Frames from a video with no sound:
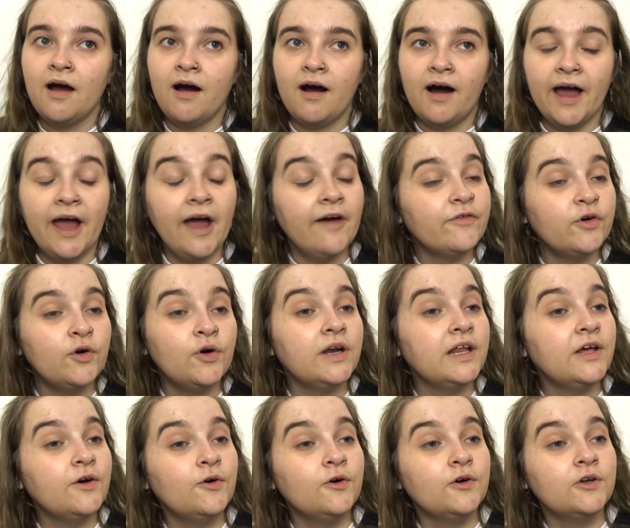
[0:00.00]
I have
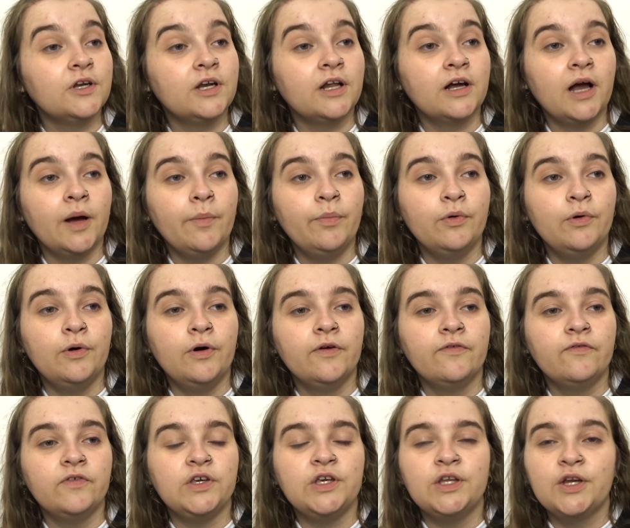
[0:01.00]
already ordered a couple
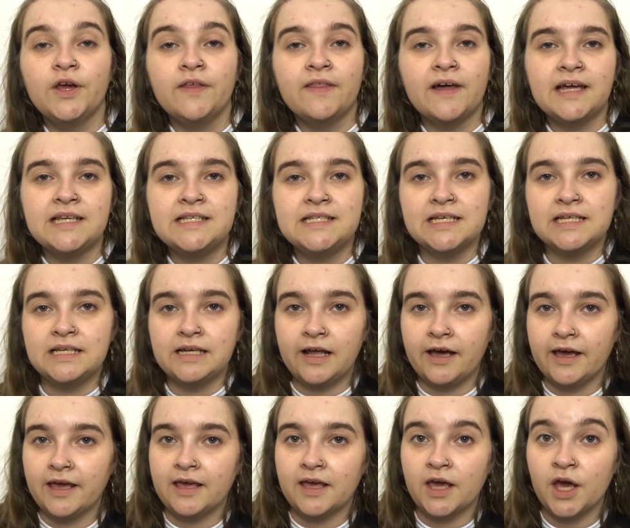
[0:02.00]
of, you know that I did
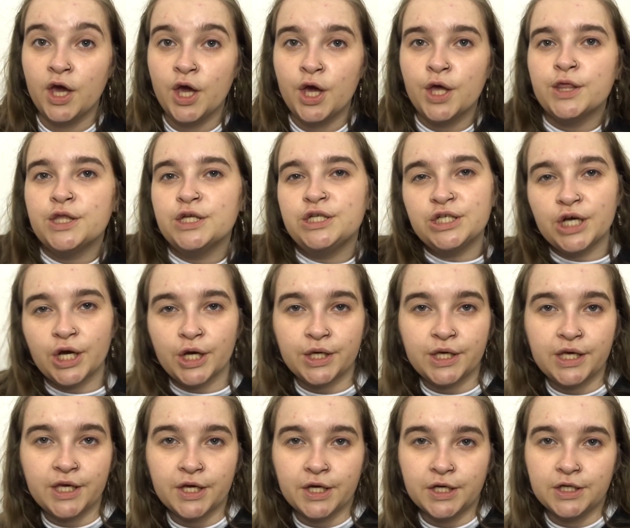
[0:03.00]
like the
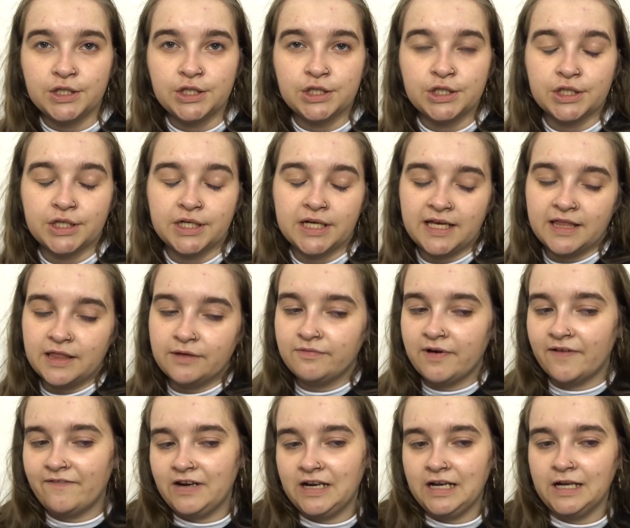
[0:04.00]
Tokyo treat, the
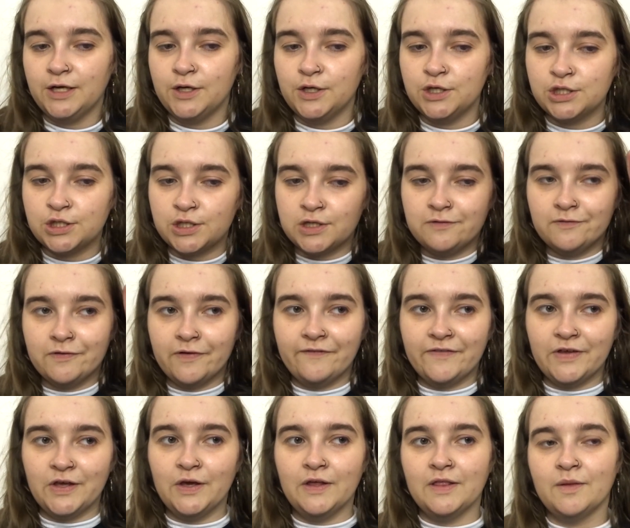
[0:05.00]
Revolution
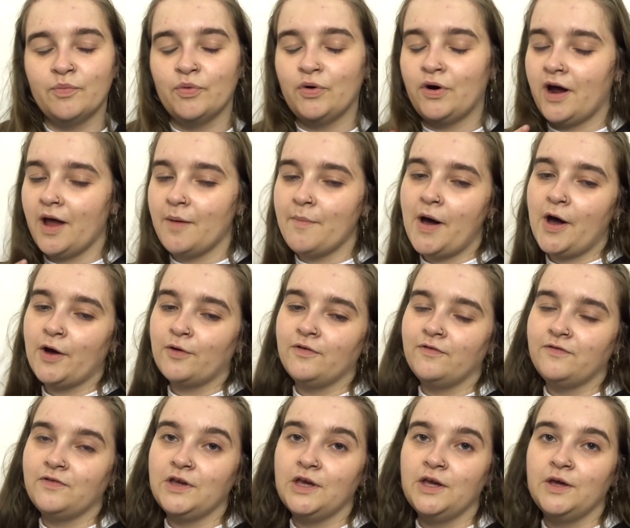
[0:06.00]
review, the Primark
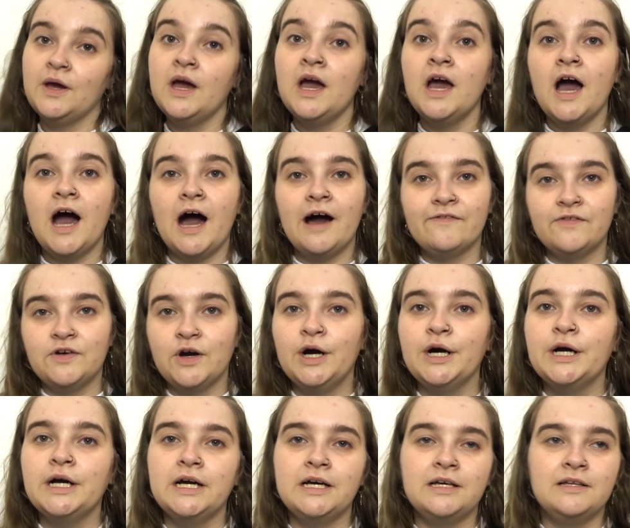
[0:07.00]
review. I've
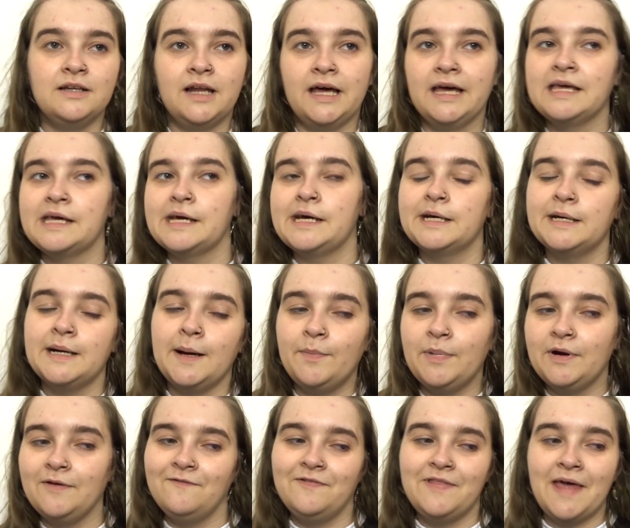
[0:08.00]
got a
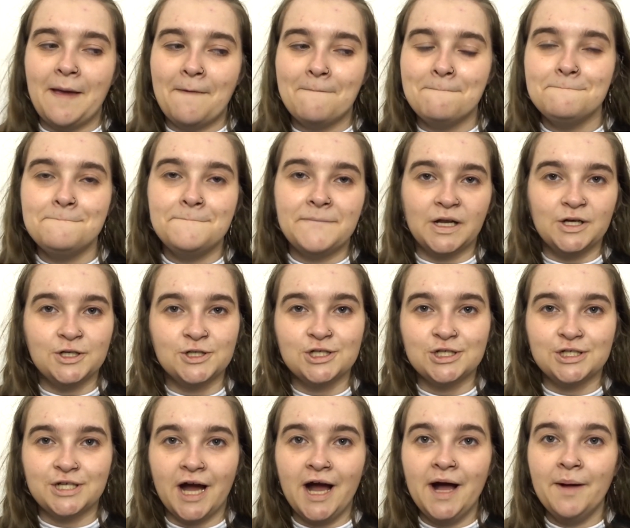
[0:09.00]
couple of them
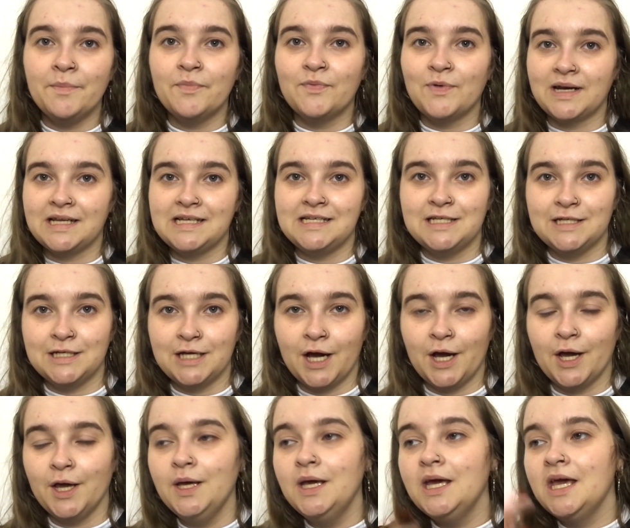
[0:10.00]
bunched up, ready to
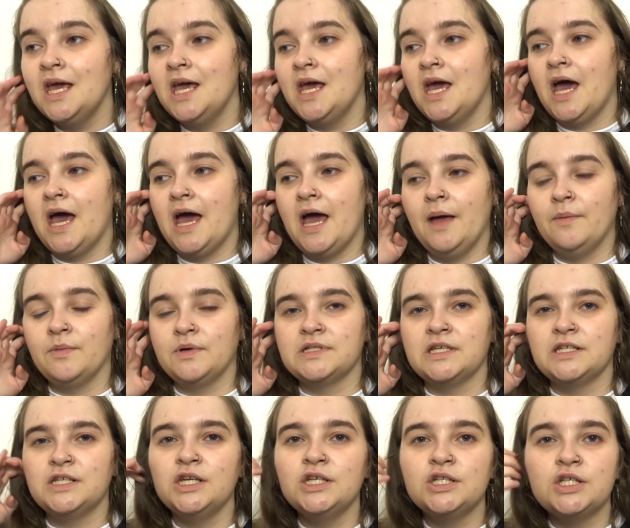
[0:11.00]
go, because I
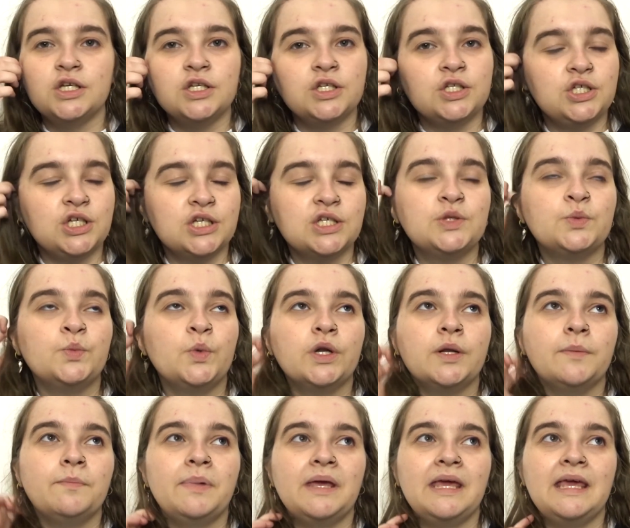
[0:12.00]
don't just want
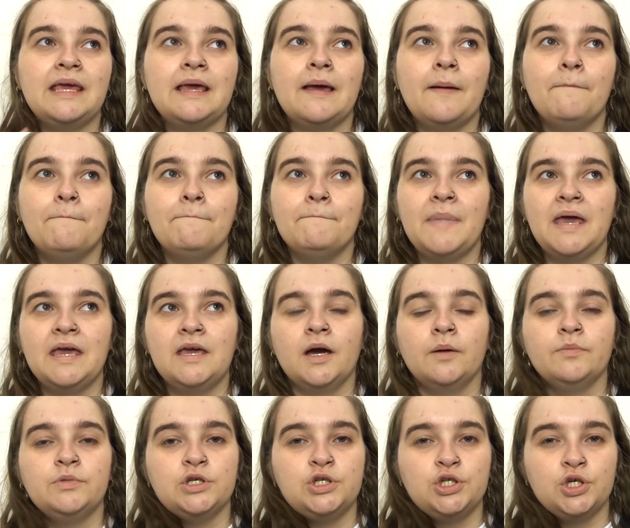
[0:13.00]
to be
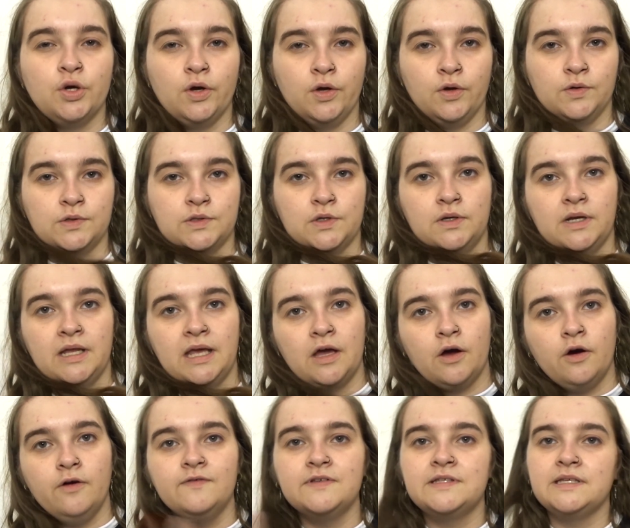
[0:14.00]
makeup tutorials on here.
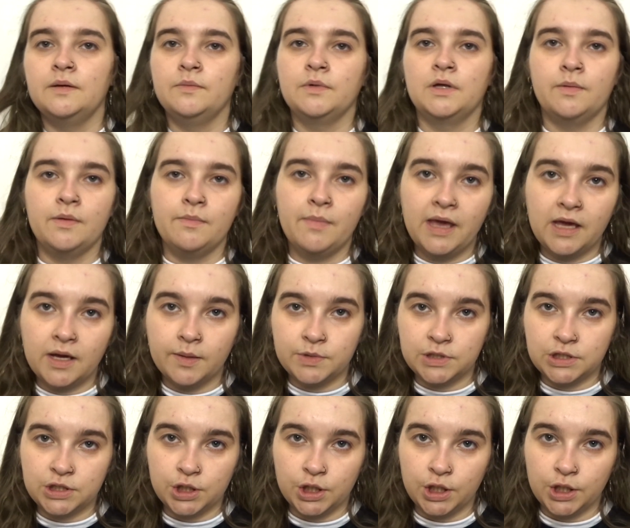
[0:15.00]
Obviously I'm going to be makeup
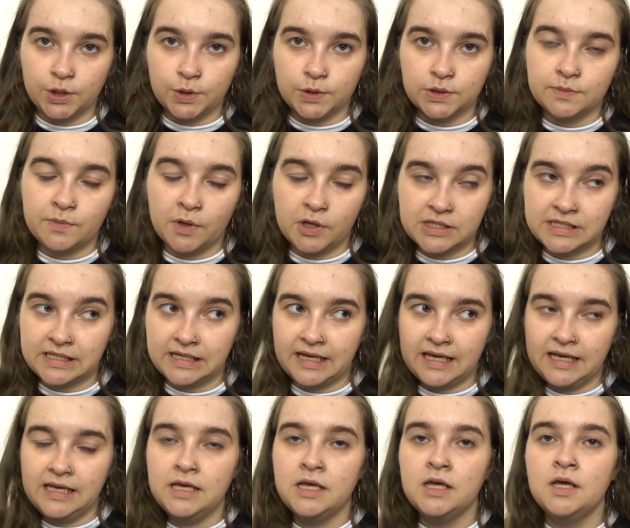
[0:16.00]
tutorials
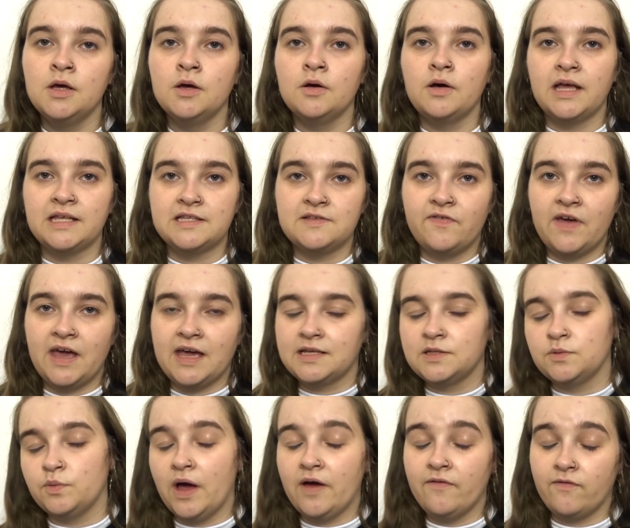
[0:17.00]
mostly,
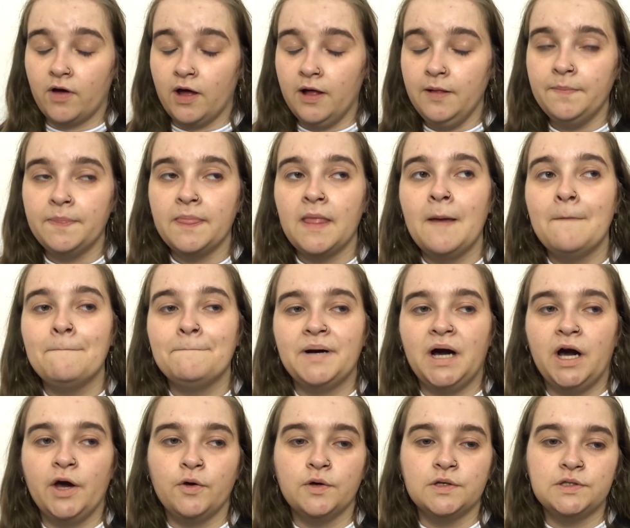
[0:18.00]
SFX, whatever, but
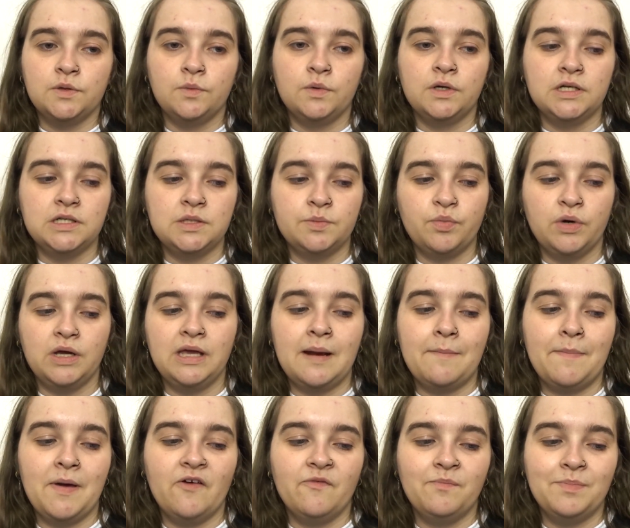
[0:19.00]
I also wanted to bring in a
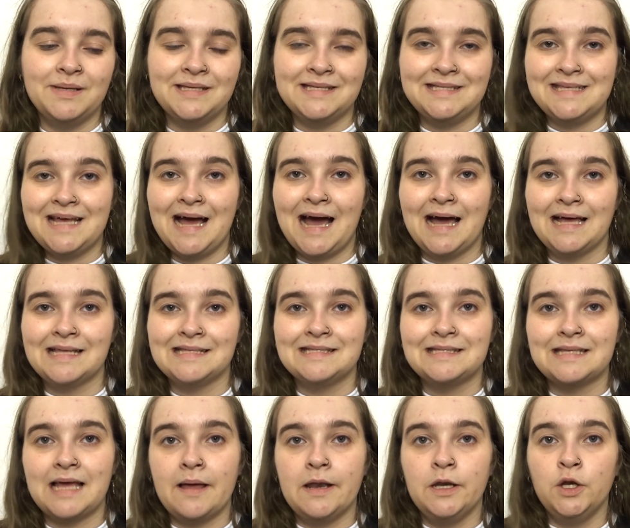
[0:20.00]
bit of pizzazz
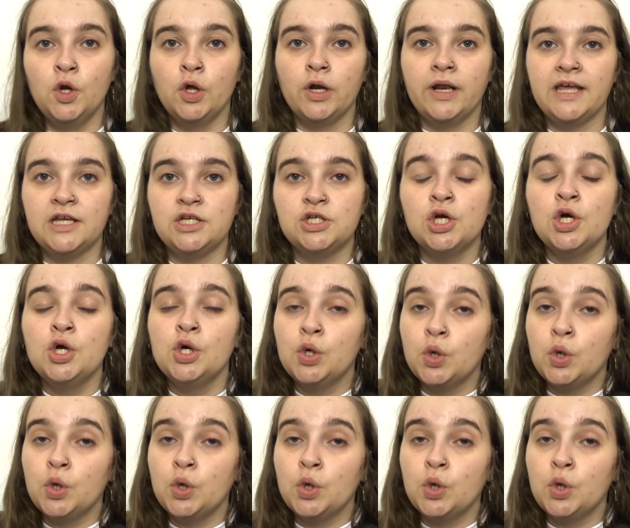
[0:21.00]
and knowledge.